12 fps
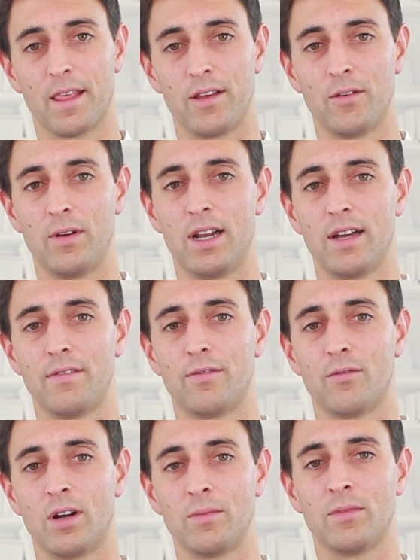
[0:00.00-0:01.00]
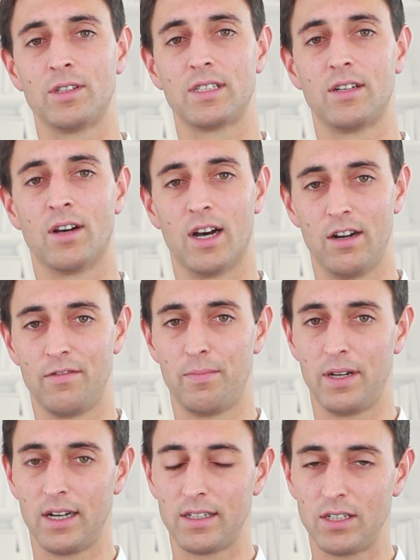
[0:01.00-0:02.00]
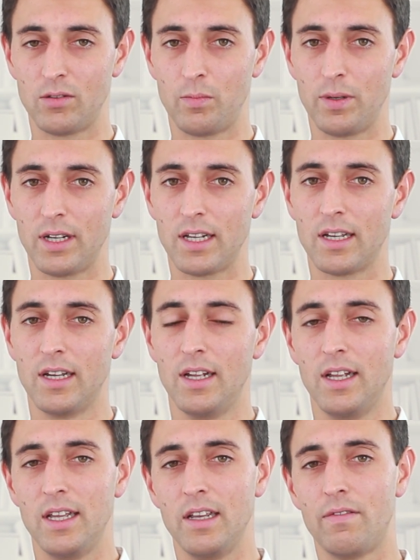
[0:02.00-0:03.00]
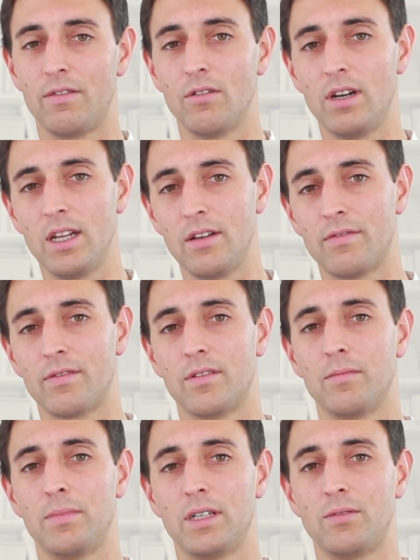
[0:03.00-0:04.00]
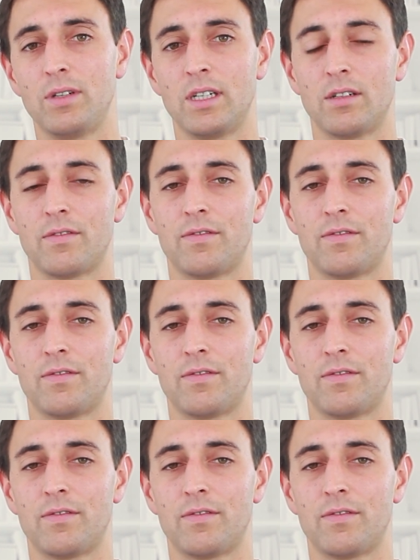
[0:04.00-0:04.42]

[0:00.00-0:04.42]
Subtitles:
you will have 1 month and a half penalty to pay. If you leave between the